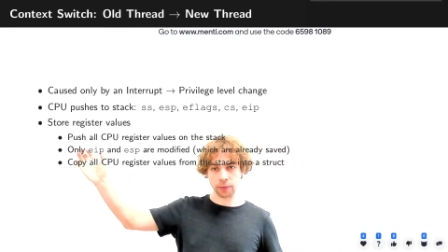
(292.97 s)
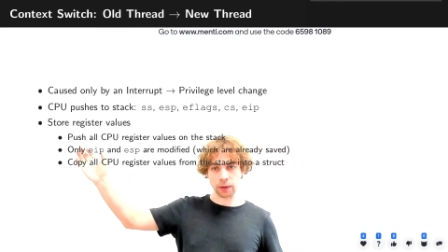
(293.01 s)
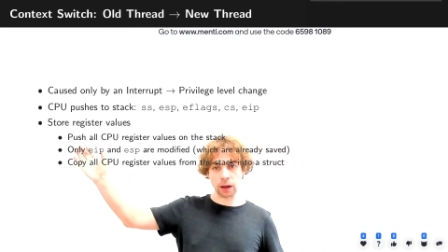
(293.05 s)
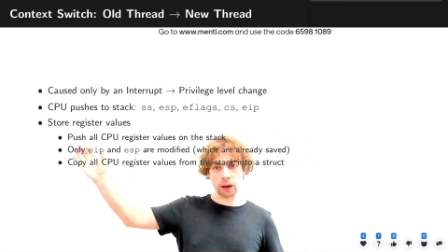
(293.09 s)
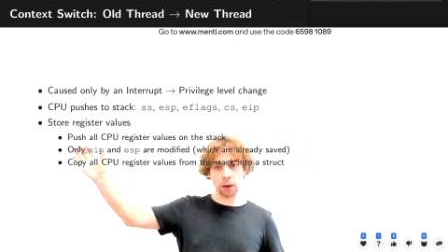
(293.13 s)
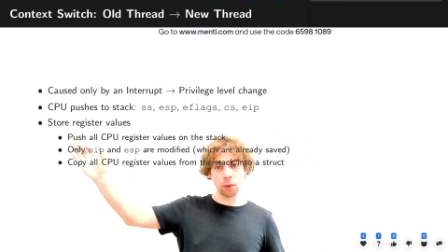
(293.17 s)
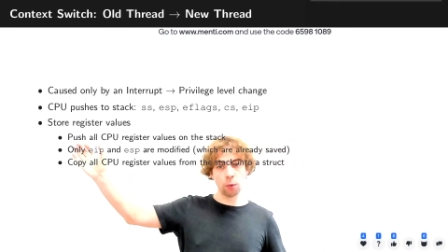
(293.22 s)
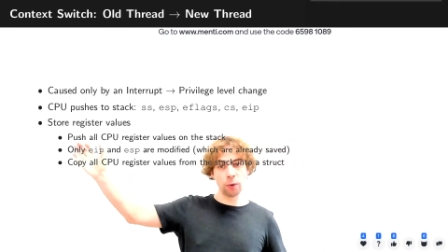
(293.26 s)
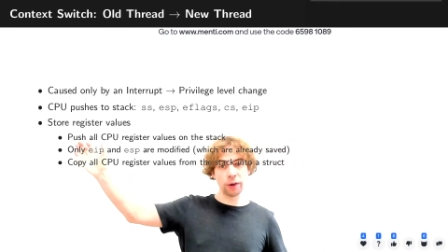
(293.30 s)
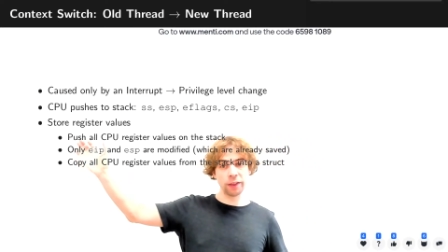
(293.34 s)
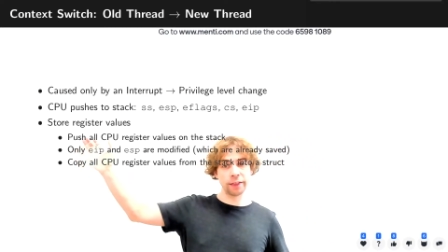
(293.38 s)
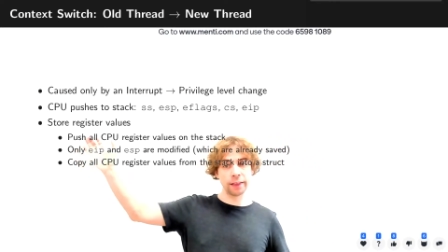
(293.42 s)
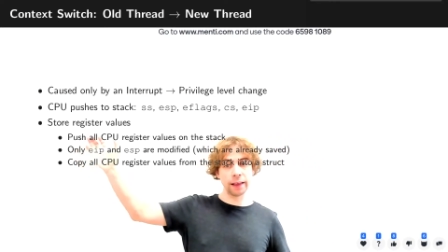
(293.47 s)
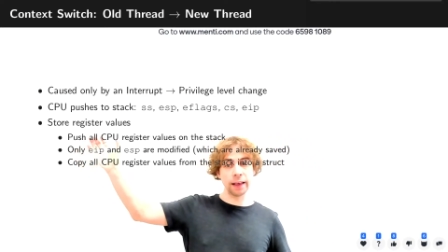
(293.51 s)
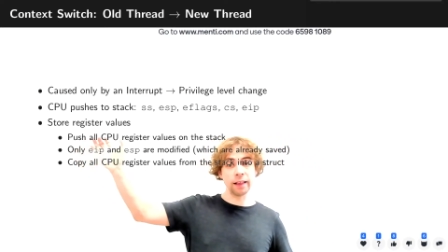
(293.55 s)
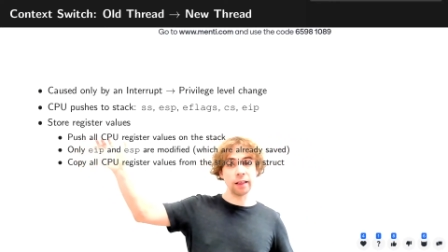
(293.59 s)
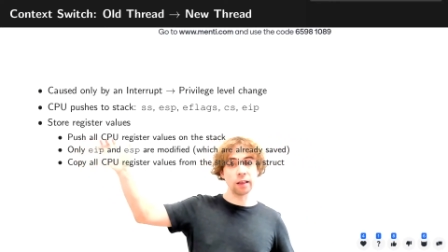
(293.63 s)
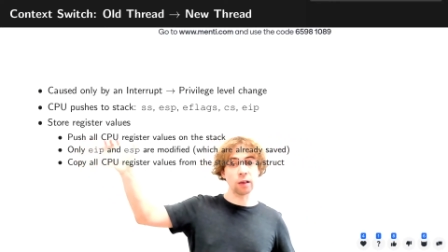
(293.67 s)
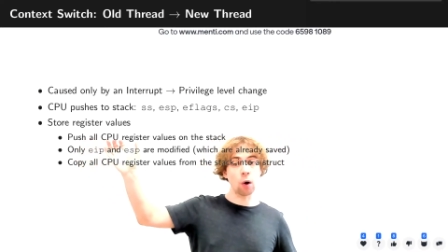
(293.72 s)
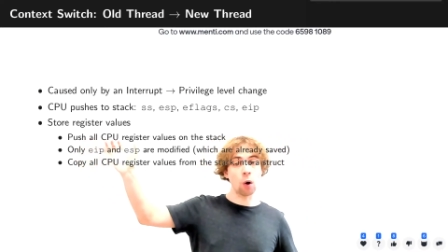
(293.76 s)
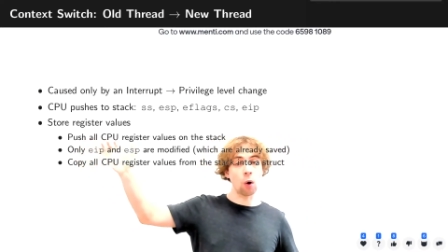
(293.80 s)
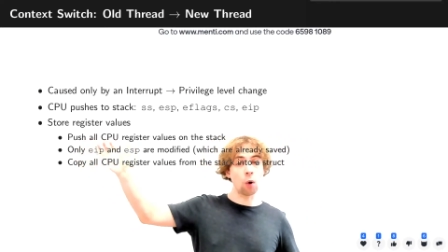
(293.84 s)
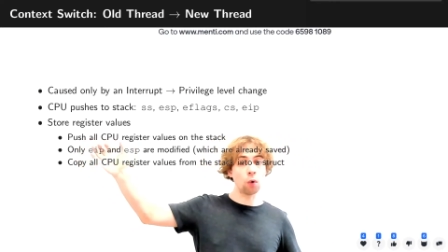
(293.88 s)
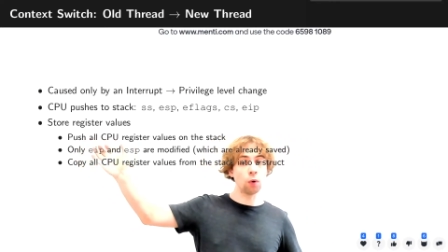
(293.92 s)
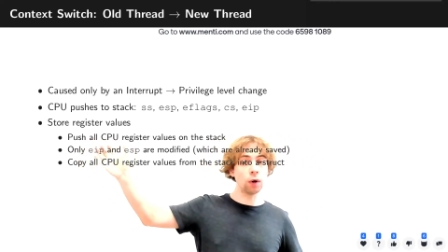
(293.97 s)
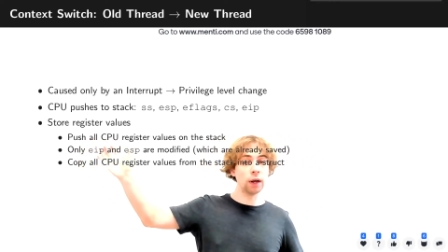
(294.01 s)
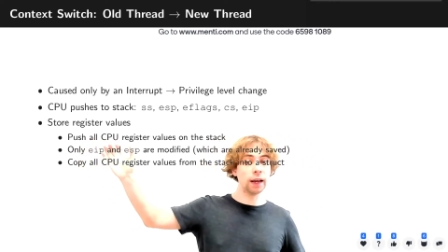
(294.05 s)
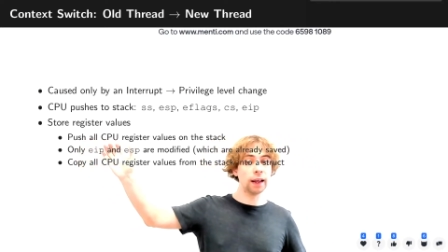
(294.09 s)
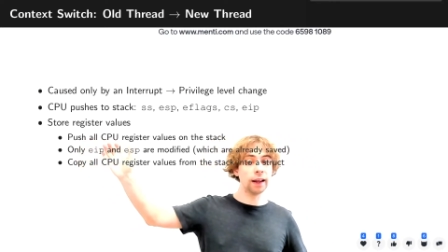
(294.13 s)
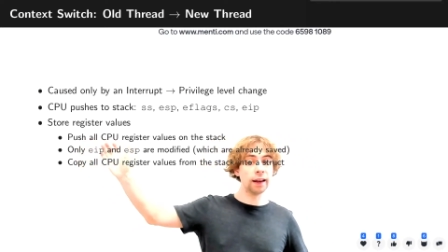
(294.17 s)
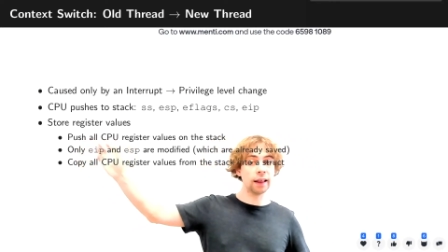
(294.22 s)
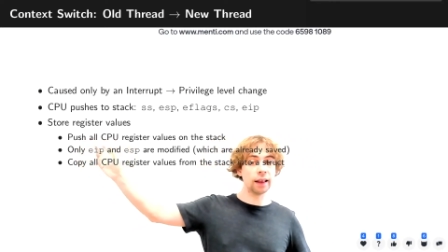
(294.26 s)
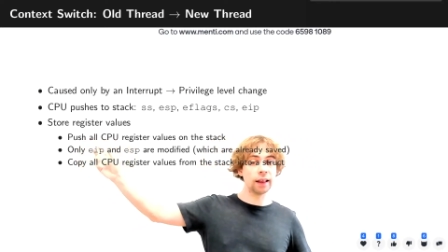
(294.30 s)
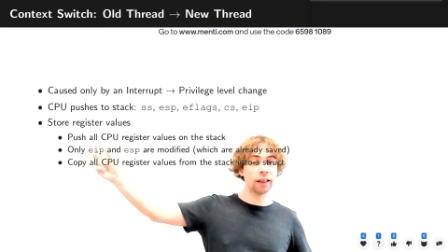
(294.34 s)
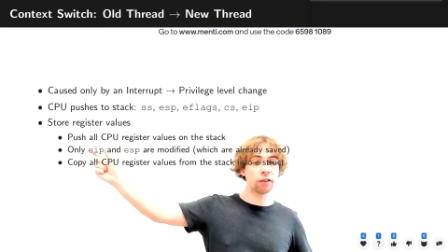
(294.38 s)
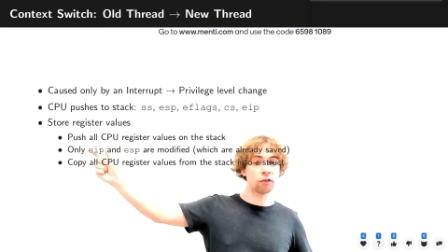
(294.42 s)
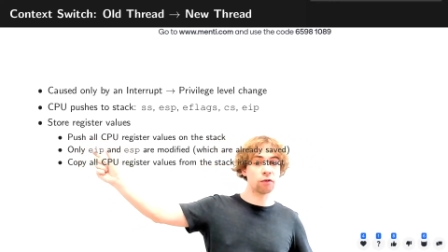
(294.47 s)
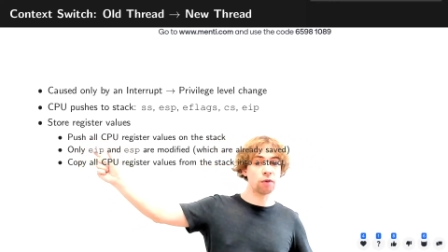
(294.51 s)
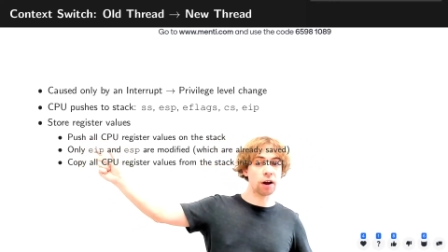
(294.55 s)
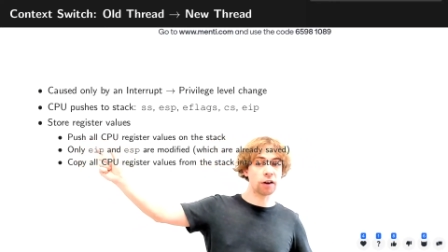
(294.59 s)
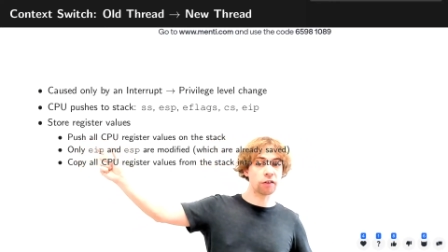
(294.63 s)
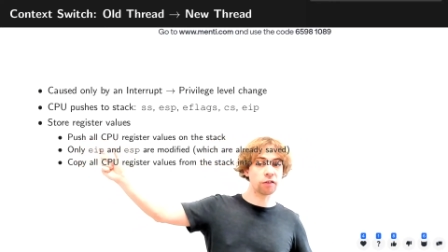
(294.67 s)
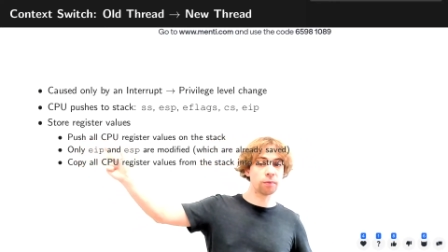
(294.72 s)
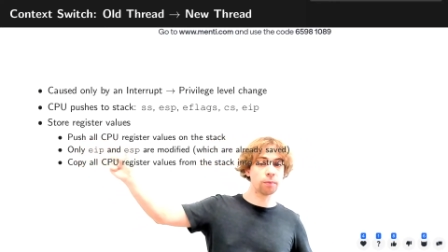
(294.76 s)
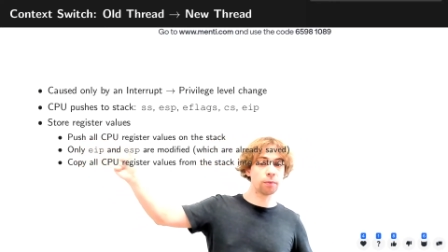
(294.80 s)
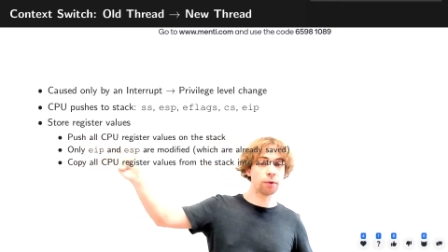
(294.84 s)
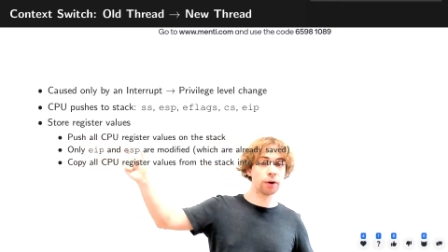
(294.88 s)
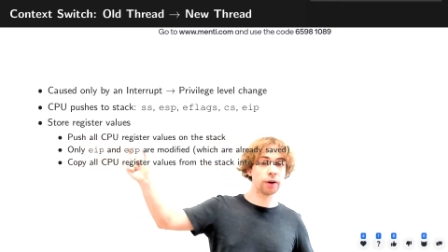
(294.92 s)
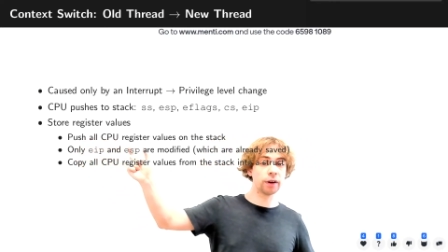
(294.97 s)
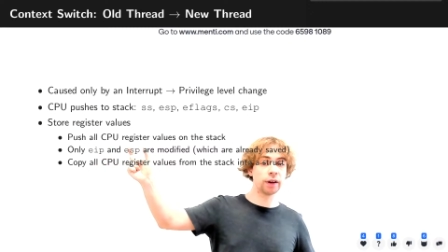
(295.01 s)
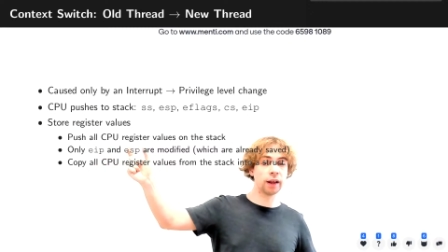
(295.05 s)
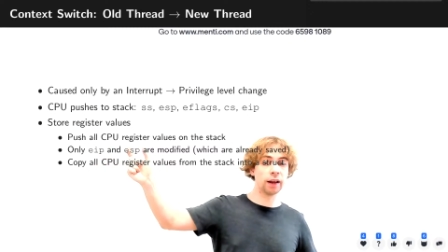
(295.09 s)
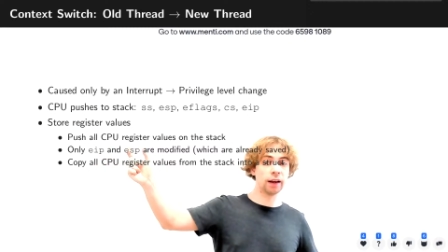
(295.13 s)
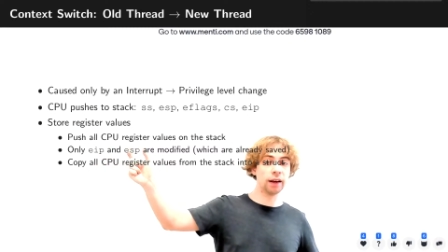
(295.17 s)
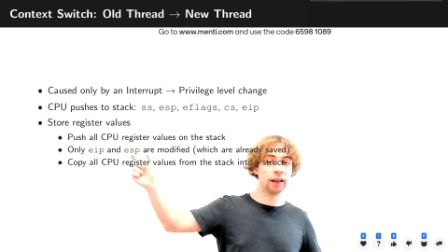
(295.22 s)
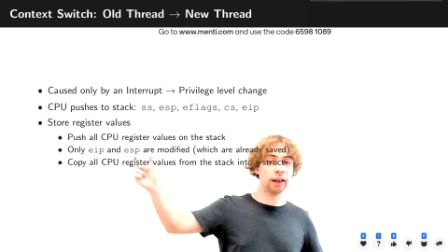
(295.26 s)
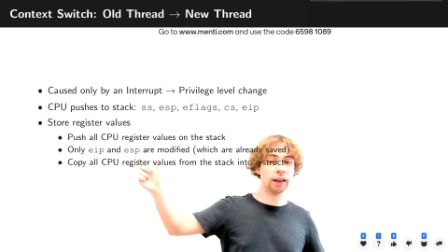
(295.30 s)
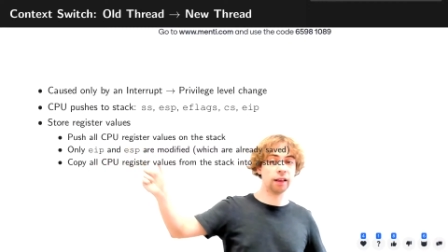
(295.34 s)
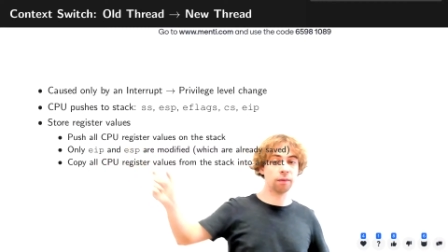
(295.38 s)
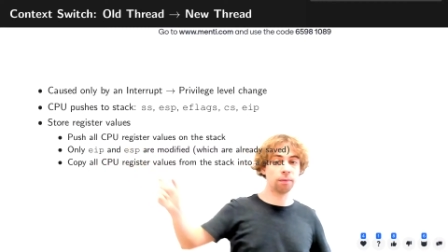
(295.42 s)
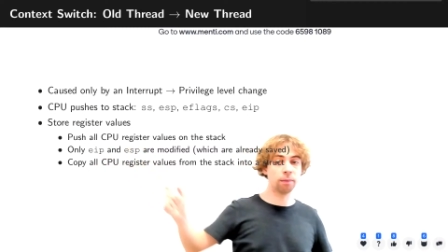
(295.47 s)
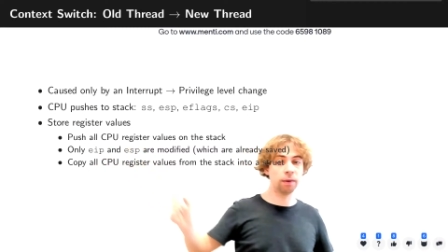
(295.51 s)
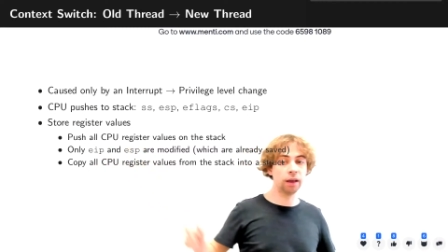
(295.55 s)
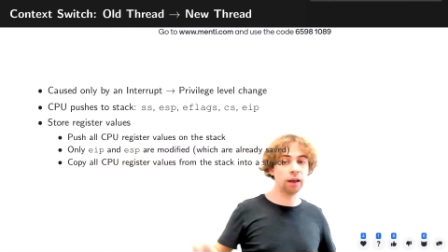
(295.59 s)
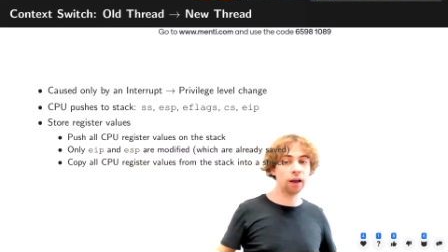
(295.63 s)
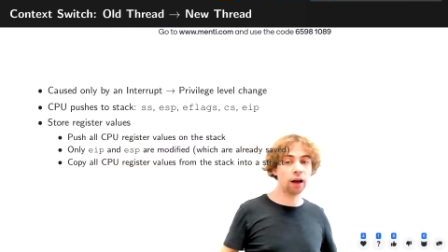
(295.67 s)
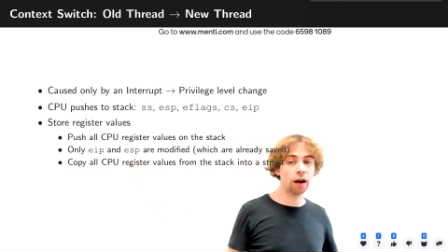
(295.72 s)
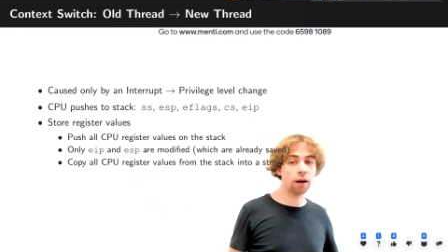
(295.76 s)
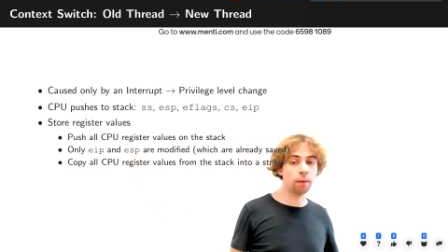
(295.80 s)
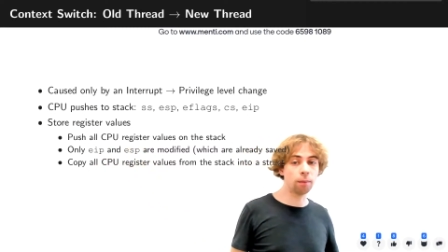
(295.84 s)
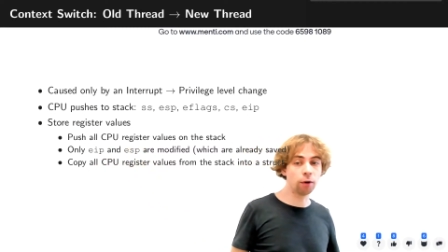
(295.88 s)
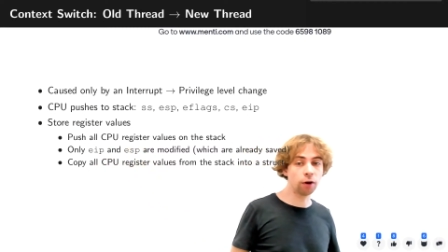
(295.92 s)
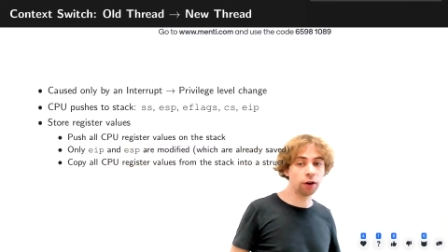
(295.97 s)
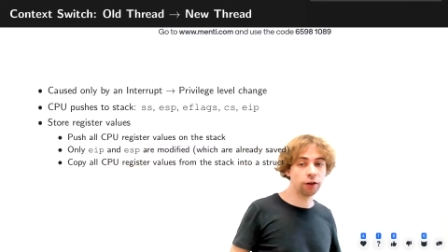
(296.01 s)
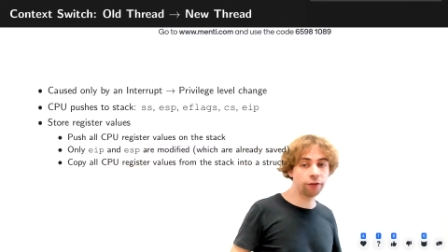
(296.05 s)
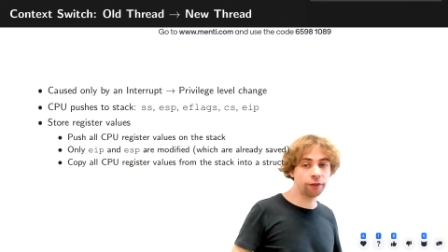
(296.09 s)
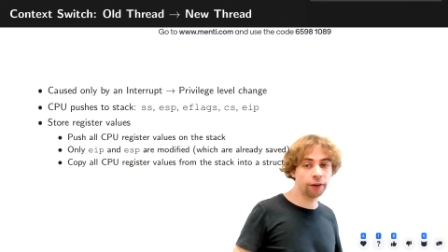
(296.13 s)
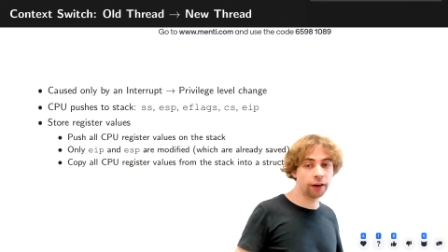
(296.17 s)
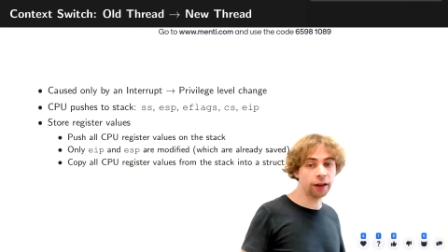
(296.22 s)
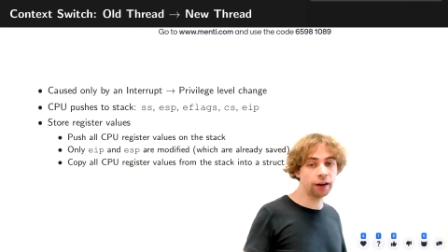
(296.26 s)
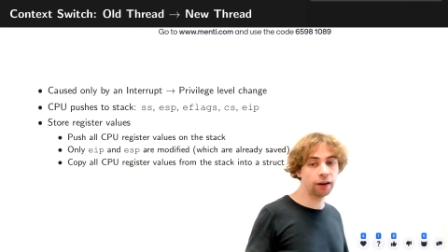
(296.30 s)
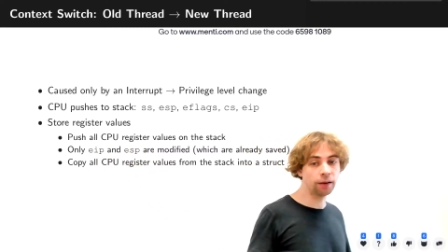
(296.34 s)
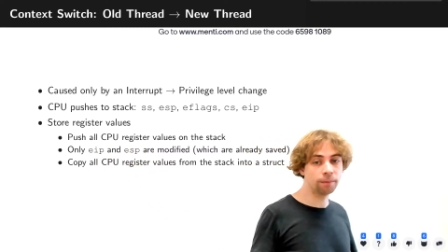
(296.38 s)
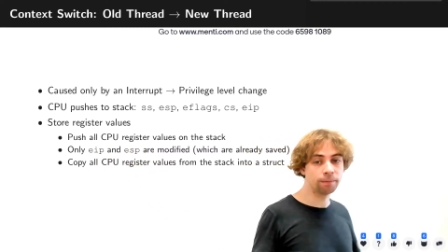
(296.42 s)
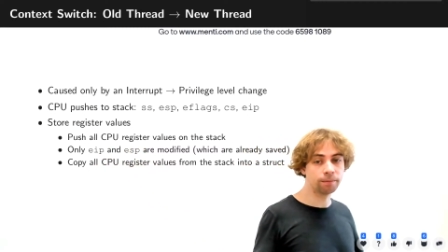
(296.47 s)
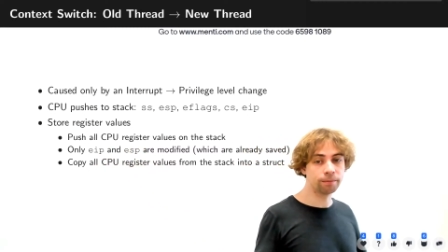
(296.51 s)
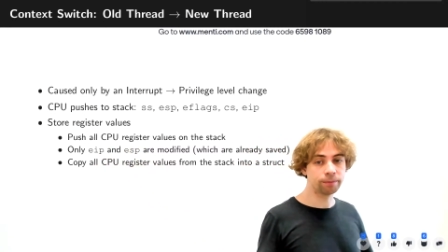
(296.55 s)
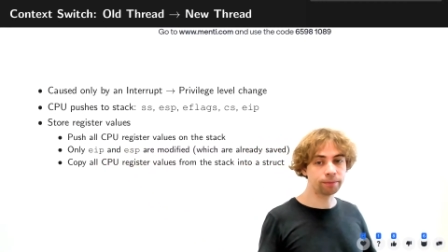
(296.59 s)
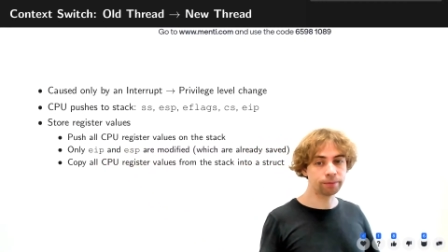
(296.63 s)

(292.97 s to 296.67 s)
With this, only the instruction pointer and ESP are modified,